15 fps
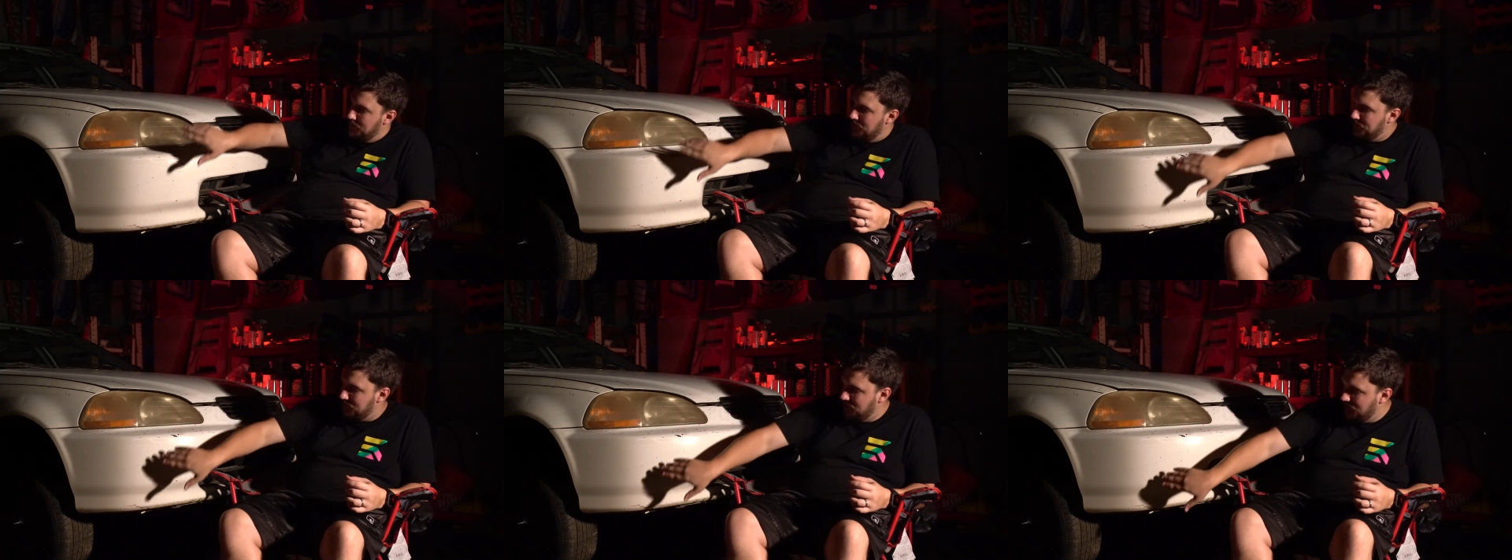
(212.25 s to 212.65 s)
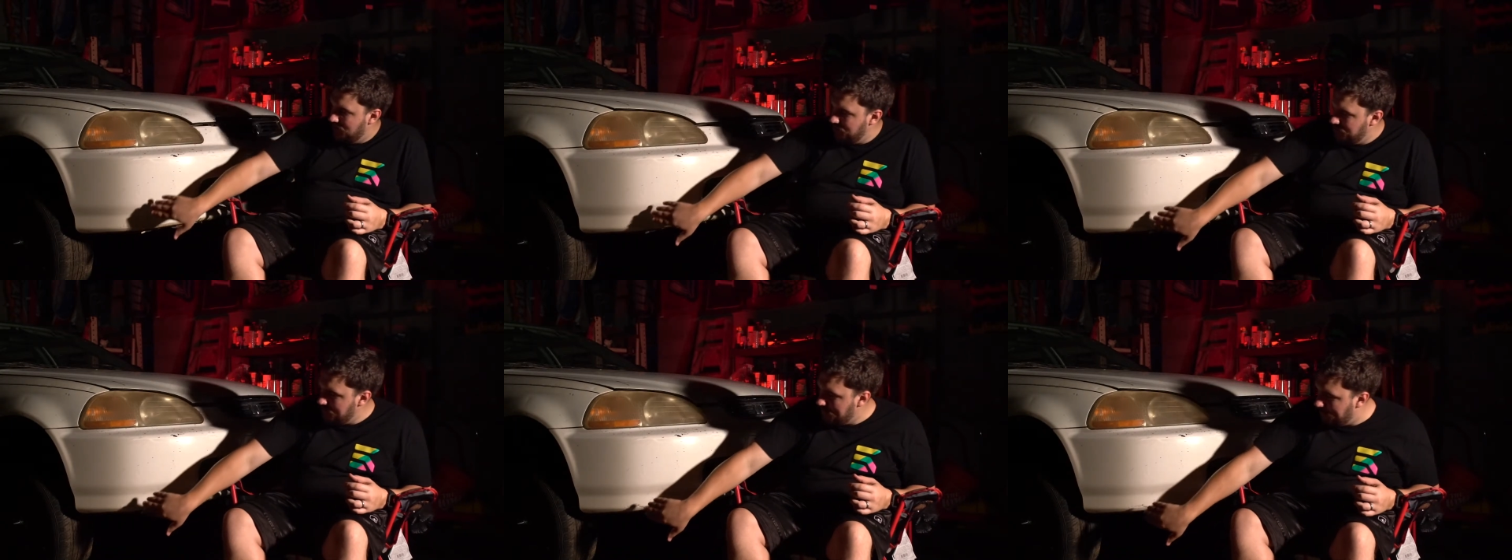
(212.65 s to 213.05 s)

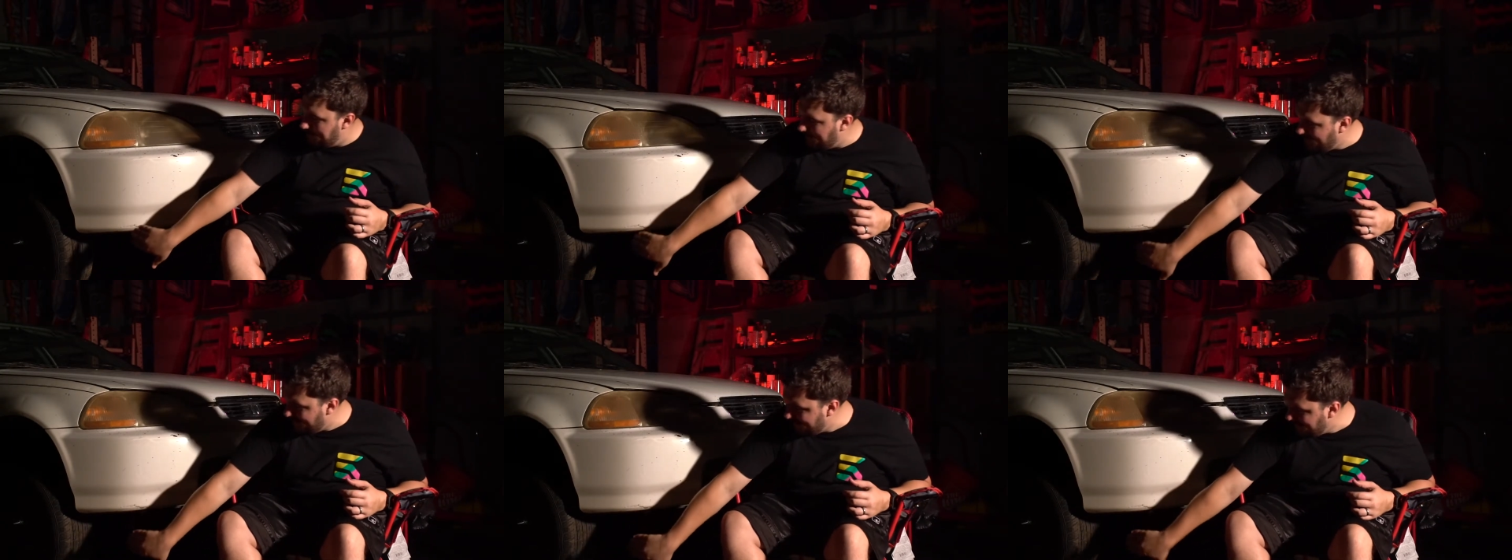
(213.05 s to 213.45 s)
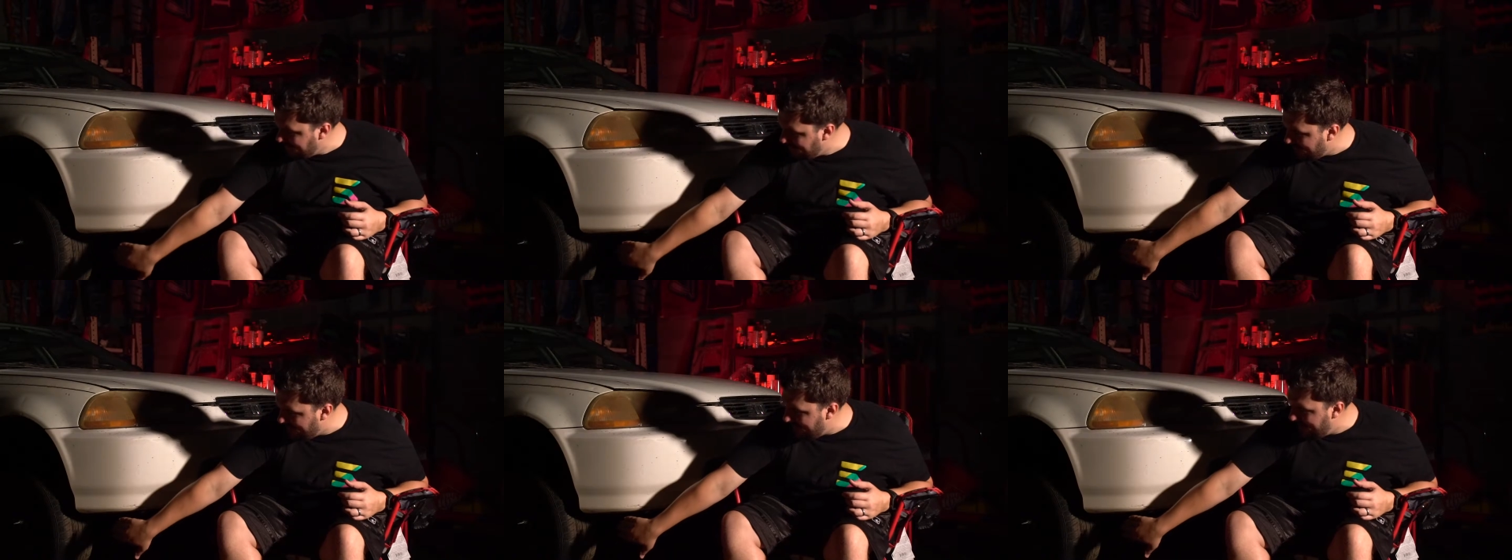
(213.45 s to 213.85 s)
below the body
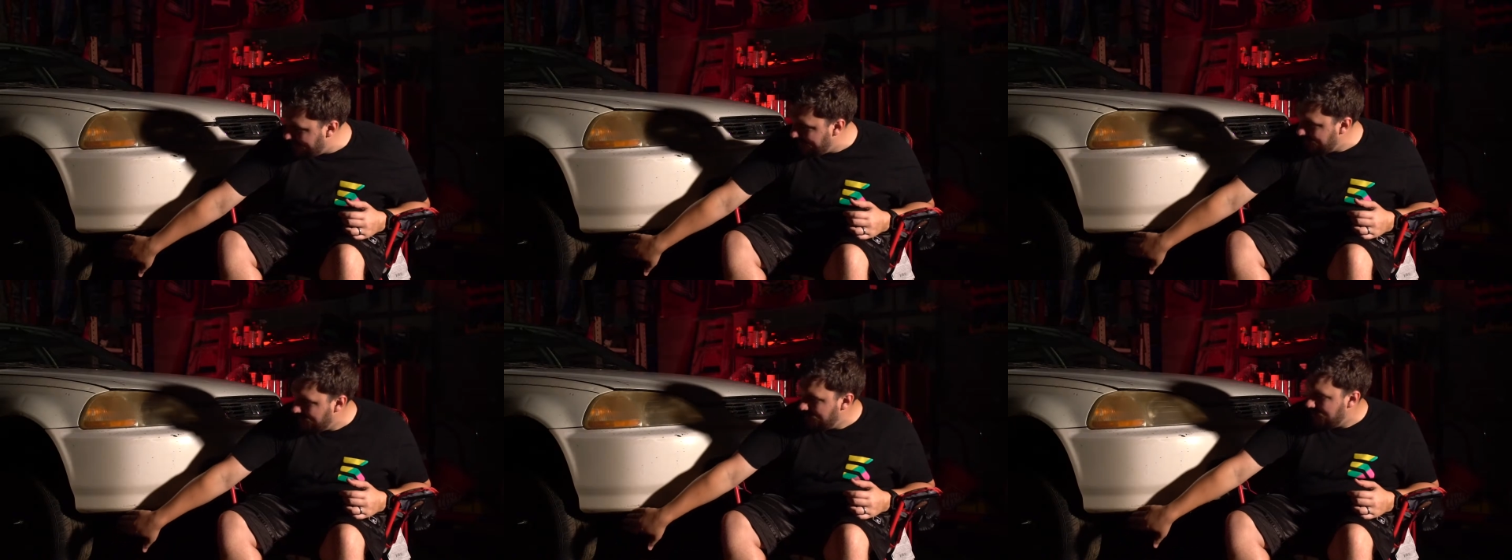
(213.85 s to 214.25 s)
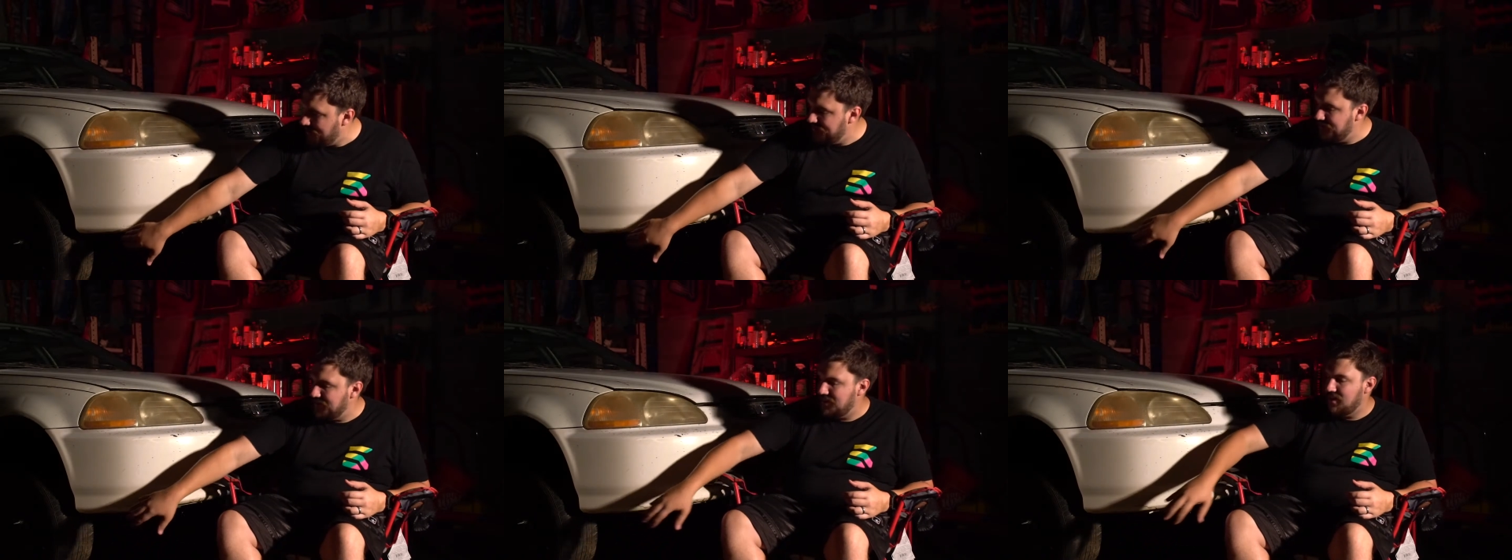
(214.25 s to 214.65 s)
line
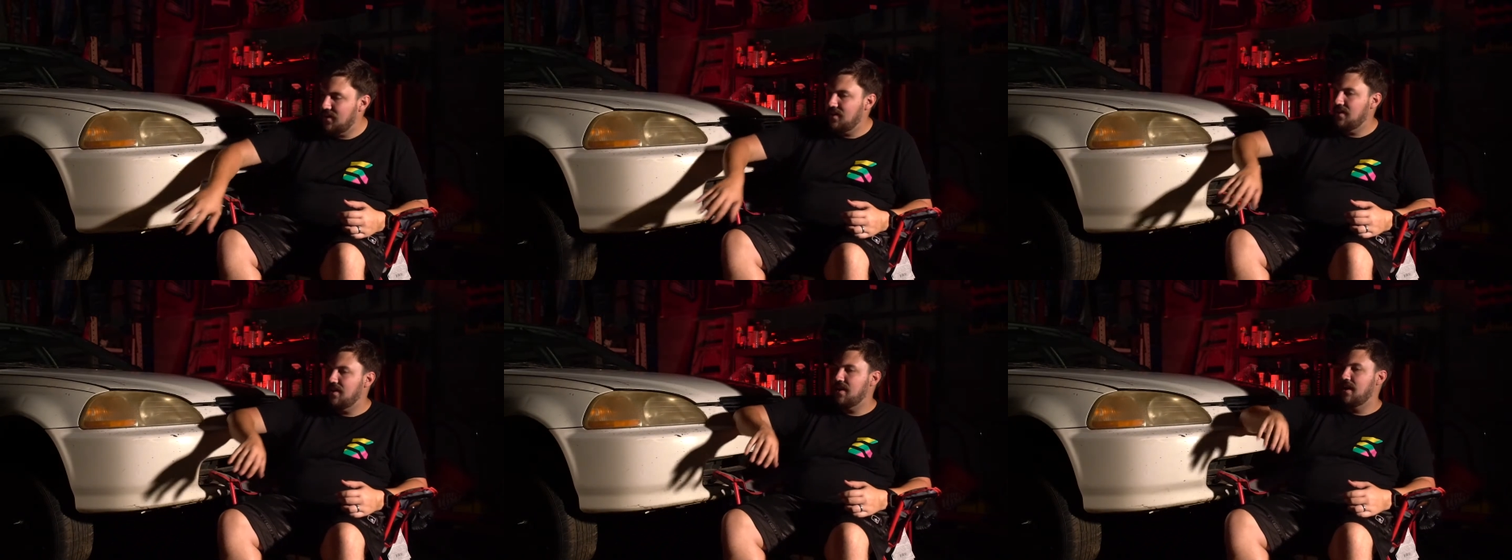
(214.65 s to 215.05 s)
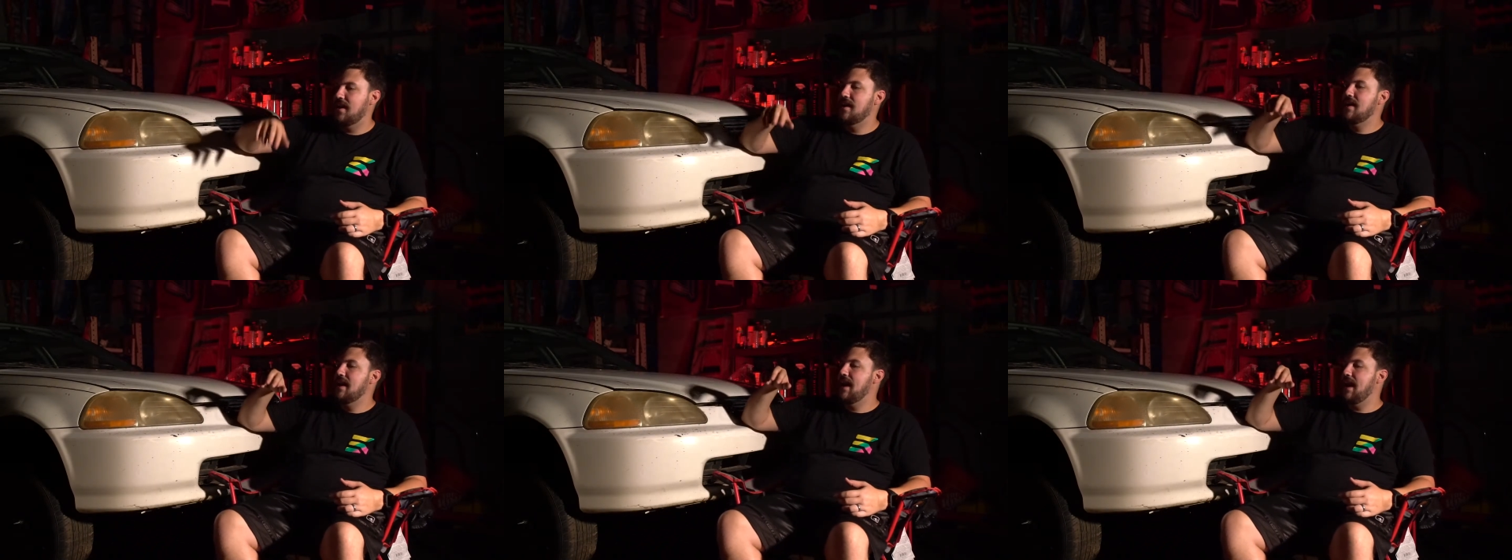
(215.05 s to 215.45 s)
of the car